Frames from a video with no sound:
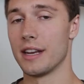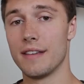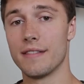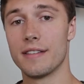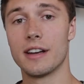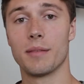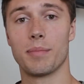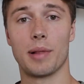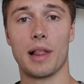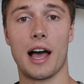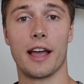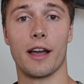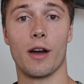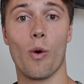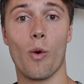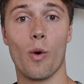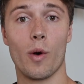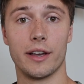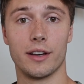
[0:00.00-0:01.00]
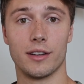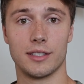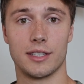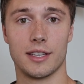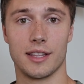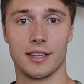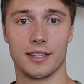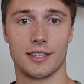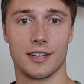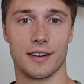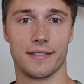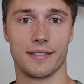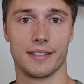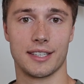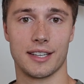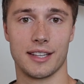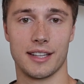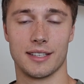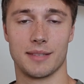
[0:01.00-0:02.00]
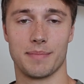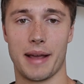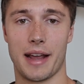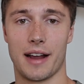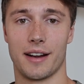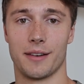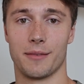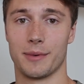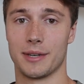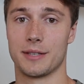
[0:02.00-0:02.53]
even apply oil to the surface of this Baren,